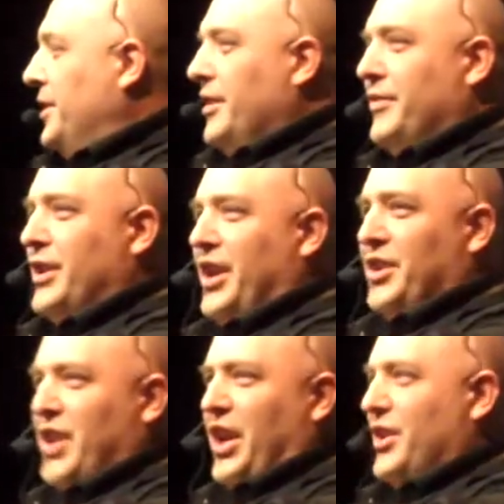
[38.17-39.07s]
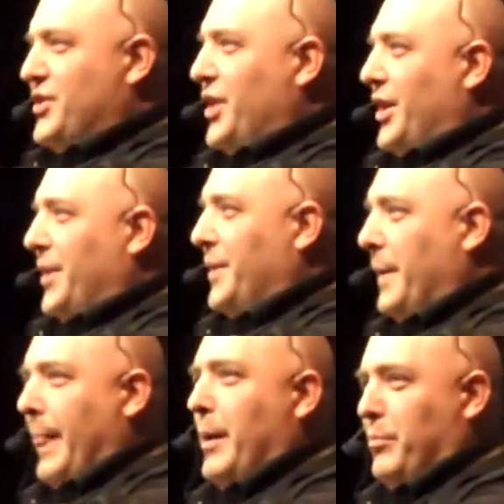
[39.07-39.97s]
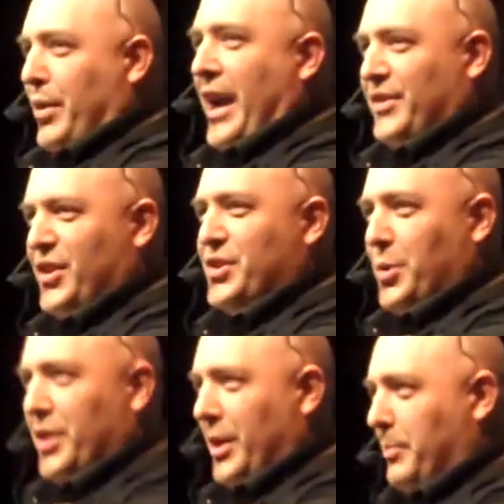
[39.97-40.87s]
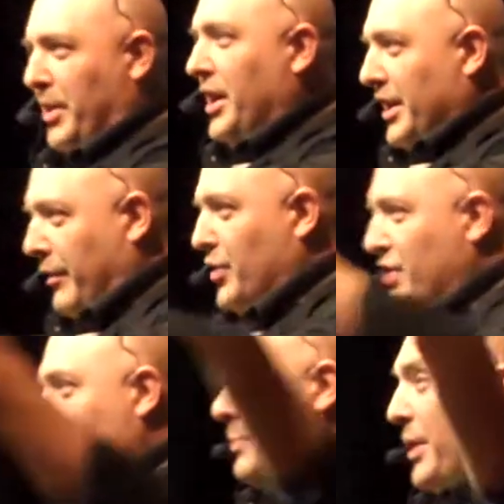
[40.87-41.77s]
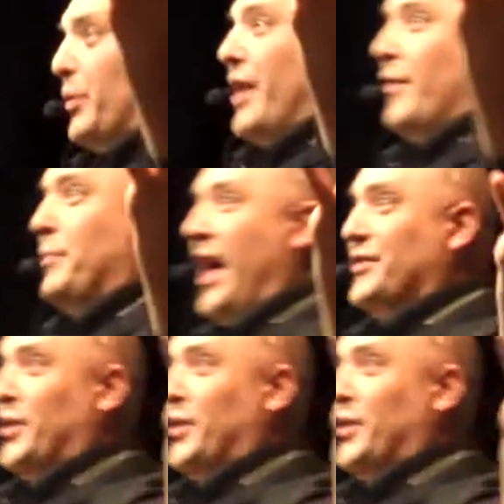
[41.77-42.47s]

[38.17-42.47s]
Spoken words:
If you didn't get it practice, you'll get it. But give yourselves a big round of applause